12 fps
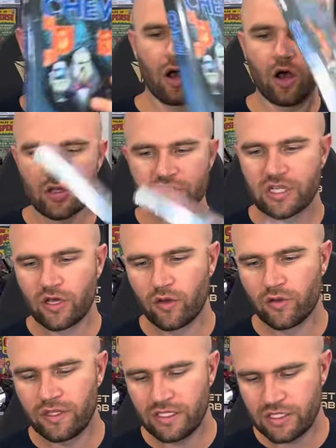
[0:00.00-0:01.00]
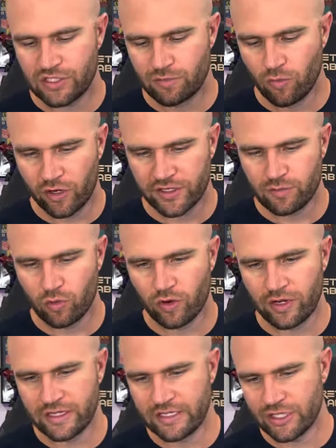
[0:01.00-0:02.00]
Also, the
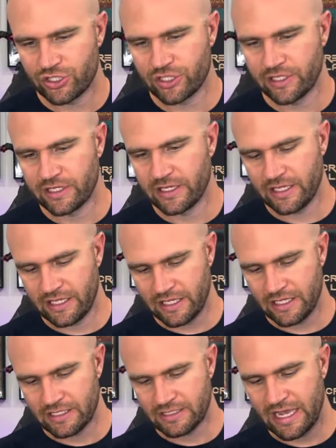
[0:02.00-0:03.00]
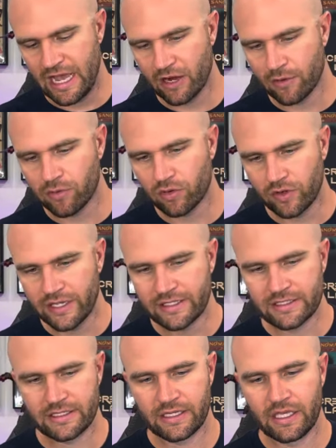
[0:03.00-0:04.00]
Smorgasbord edition is out of
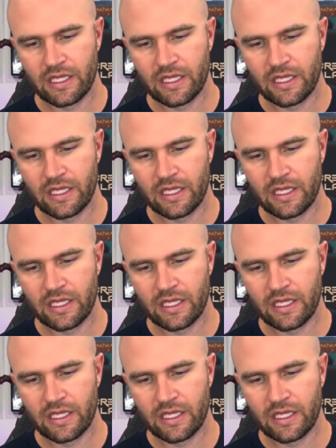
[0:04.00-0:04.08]
print